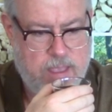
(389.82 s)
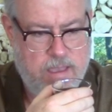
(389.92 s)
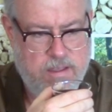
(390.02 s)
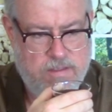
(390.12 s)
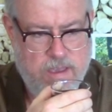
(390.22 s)
I
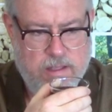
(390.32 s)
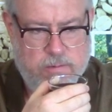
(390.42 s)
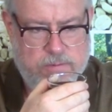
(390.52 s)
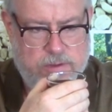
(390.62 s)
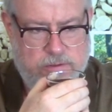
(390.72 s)
could tell it
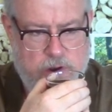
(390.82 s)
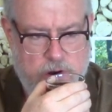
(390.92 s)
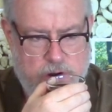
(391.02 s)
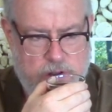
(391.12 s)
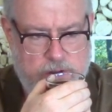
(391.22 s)
was a
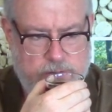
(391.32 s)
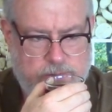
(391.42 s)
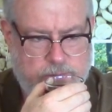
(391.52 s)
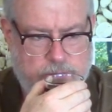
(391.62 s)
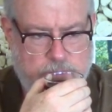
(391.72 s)
dark,
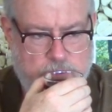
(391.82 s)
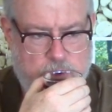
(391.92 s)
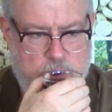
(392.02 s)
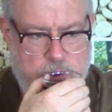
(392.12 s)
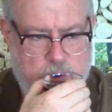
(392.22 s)

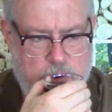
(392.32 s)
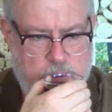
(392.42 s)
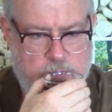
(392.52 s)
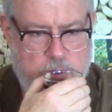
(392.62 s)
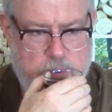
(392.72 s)

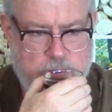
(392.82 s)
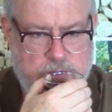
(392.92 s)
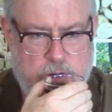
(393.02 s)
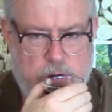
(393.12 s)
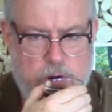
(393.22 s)
darker
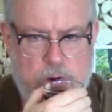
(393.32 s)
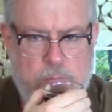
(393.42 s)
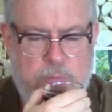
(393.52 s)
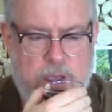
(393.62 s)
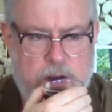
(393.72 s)
roast, darker
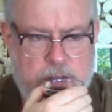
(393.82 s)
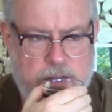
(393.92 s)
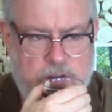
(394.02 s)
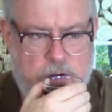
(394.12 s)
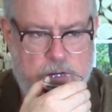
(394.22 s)
body,
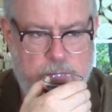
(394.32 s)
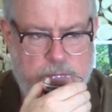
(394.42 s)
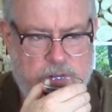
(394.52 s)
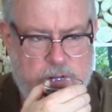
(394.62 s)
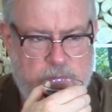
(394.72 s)
dark,
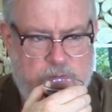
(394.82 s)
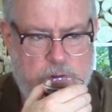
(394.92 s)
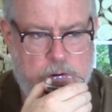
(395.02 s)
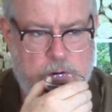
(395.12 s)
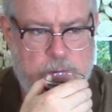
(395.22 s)
you know,
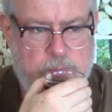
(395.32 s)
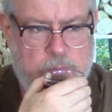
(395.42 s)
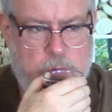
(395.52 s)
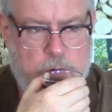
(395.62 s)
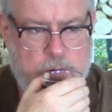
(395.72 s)
fuller,
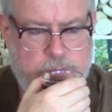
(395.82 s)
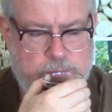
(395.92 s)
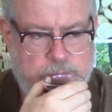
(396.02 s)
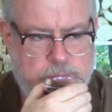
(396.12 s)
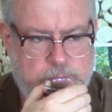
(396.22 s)
more
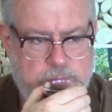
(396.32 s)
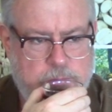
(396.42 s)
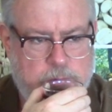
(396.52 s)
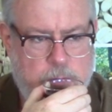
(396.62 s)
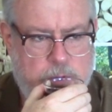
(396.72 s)

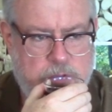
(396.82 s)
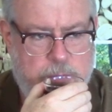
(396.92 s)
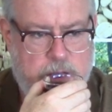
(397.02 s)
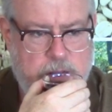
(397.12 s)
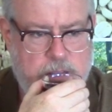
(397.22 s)
robust
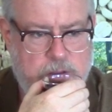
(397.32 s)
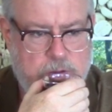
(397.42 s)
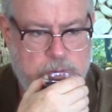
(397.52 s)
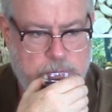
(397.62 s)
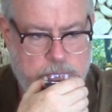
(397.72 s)
body.
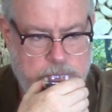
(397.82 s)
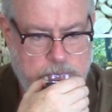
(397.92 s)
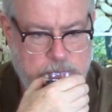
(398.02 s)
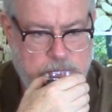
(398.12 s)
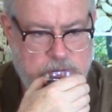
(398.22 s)

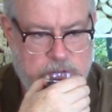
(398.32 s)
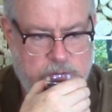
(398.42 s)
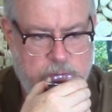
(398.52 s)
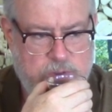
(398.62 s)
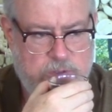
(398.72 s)
Just
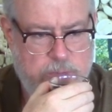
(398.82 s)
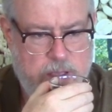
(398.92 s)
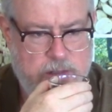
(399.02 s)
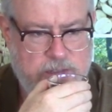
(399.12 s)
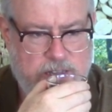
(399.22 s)
from the
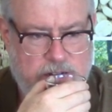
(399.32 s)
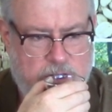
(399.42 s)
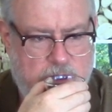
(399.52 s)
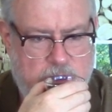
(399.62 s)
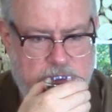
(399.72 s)
smell and
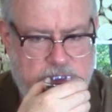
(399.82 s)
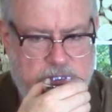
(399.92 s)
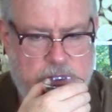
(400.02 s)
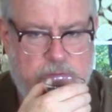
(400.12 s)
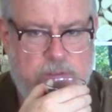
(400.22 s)
all that
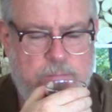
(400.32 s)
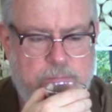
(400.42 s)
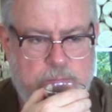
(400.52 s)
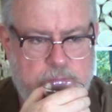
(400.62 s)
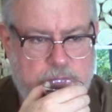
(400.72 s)
stuff
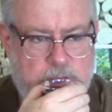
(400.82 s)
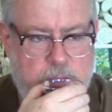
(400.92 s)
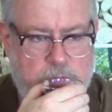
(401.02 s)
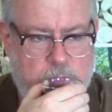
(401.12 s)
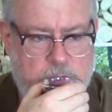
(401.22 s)

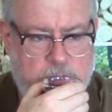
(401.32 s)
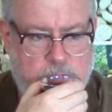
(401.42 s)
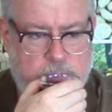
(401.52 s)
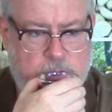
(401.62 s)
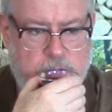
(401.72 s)
came through on the,
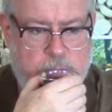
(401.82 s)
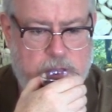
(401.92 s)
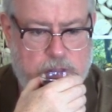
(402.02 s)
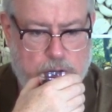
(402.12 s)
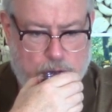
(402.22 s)
on the palate.